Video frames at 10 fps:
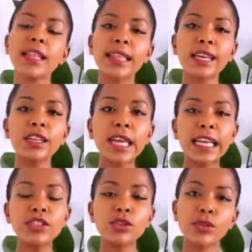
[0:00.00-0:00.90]
that'll
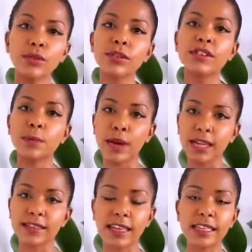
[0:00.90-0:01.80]
guide you through this
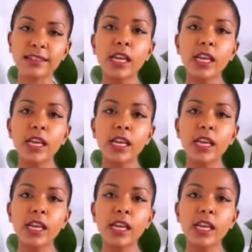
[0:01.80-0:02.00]
process.